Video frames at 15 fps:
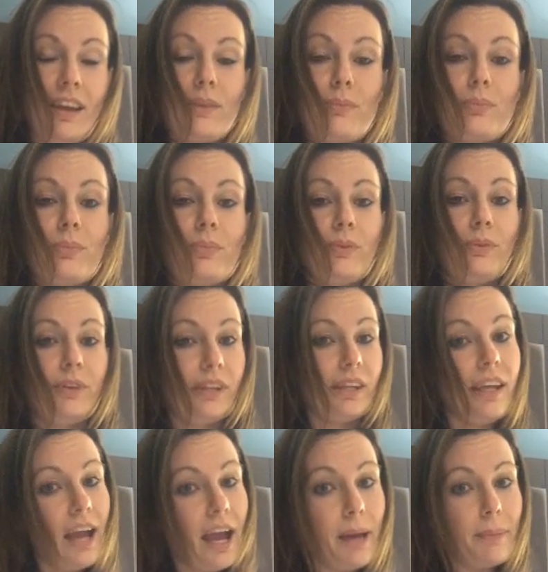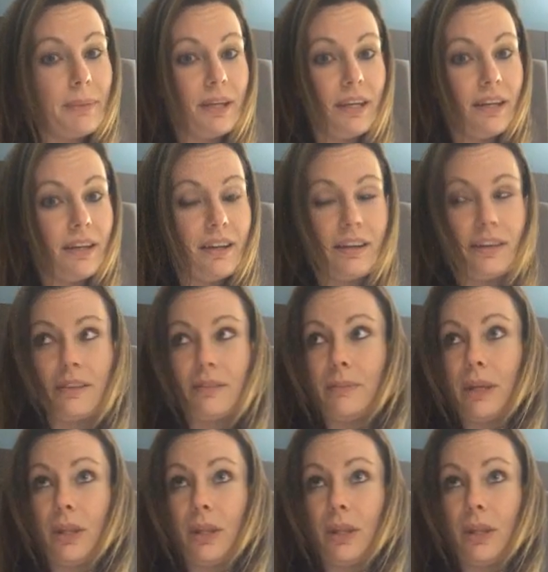I'm really happy. Um,